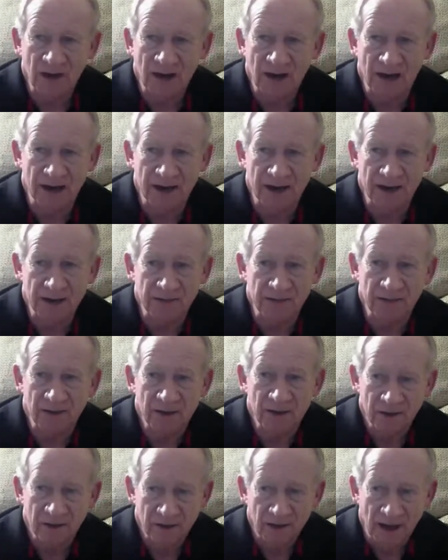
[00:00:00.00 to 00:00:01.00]
I
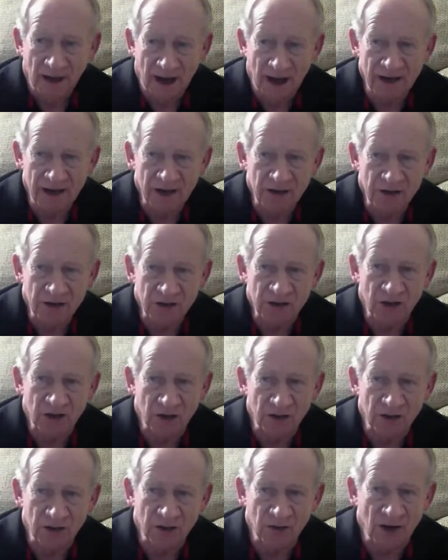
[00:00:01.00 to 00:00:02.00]
need to
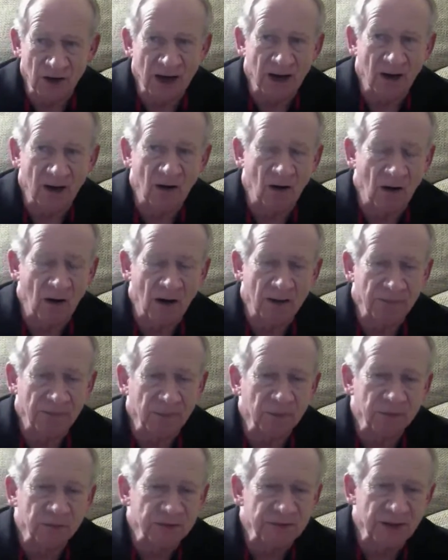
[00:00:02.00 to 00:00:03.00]
show you how
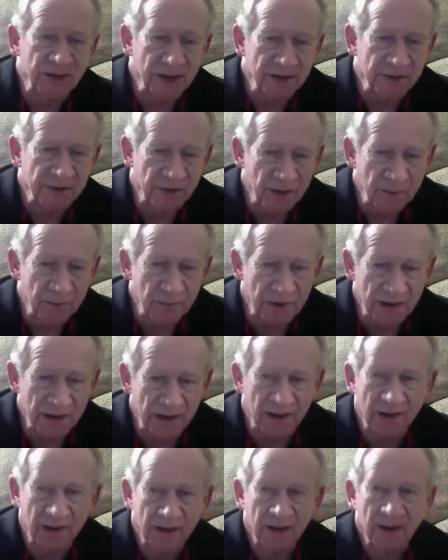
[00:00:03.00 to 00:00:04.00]
awful sex can
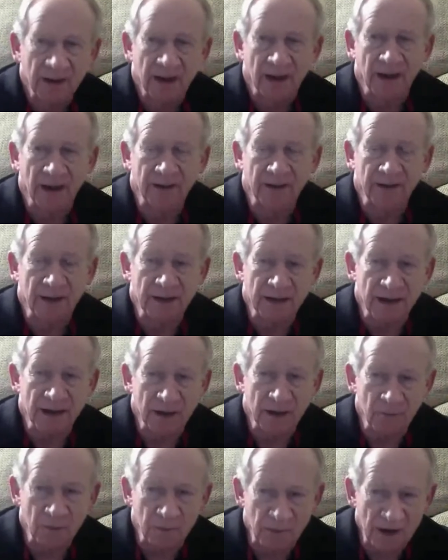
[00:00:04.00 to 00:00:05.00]
be. And then
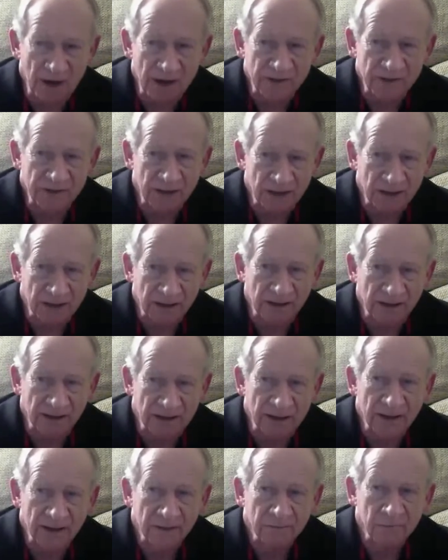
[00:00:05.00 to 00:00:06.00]
they would
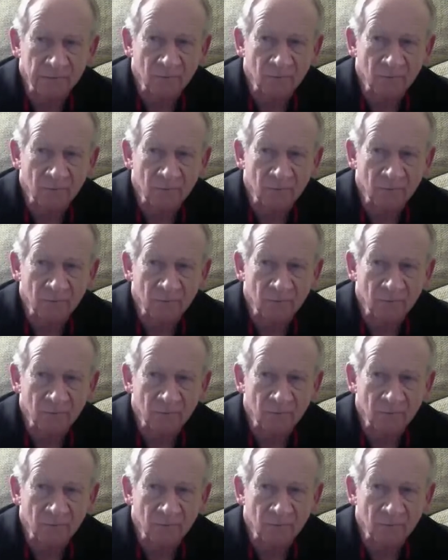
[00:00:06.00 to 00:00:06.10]
basically